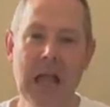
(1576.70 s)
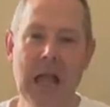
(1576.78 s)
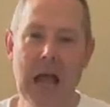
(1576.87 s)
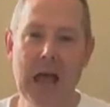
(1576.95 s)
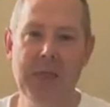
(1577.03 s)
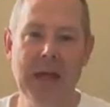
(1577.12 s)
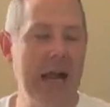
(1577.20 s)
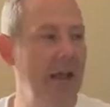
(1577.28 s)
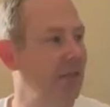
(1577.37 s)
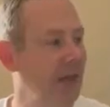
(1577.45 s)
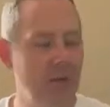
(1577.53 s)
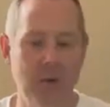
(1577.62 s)
And then I
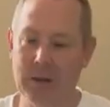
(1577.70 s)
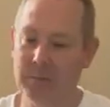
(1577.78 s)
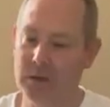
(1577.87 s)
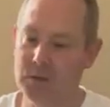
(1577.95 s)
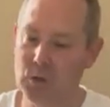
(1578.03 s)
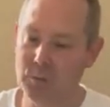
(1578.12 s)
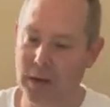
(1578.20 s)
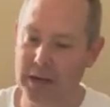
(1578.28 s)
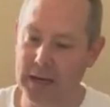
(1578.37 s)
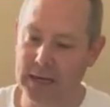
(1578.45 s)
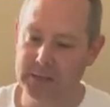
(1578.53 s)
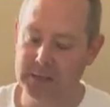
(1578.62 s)
think what I'm going to do, my
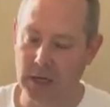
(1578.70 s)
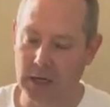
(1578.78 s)
next